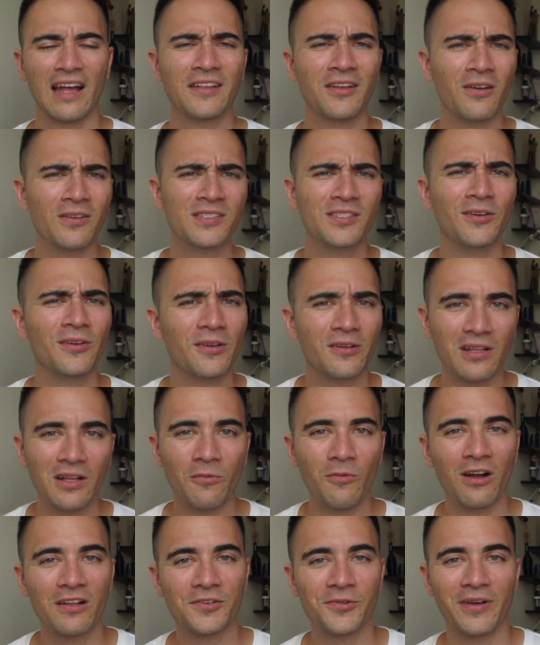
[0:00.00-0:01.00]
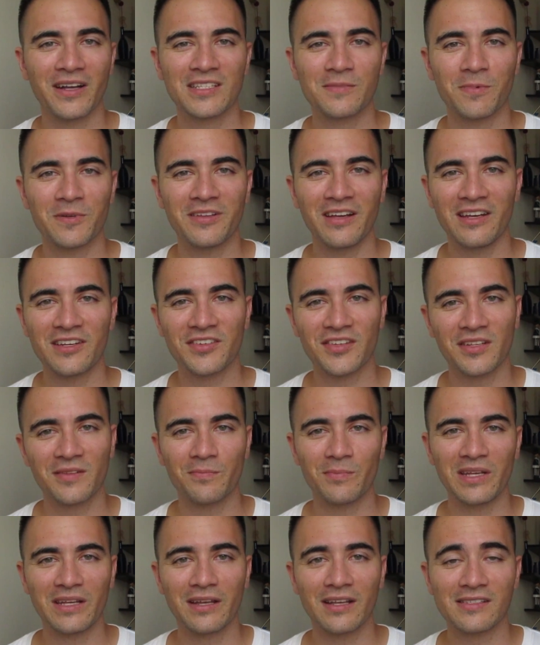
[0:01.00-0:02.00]
And also you're going to want transportation
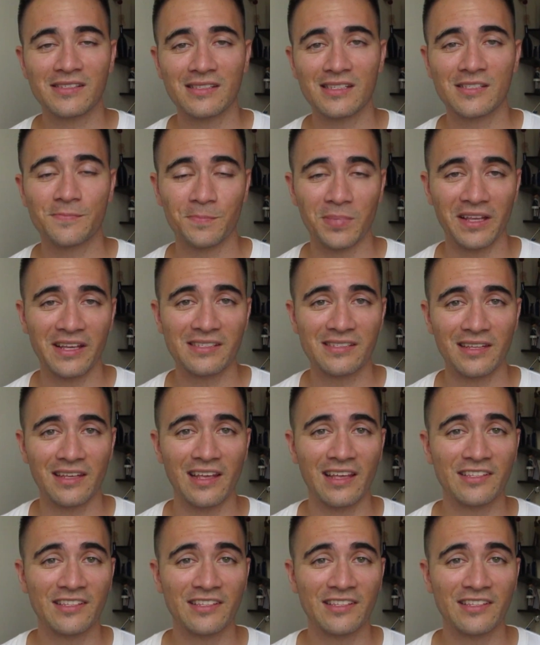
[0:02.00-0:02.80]
because this place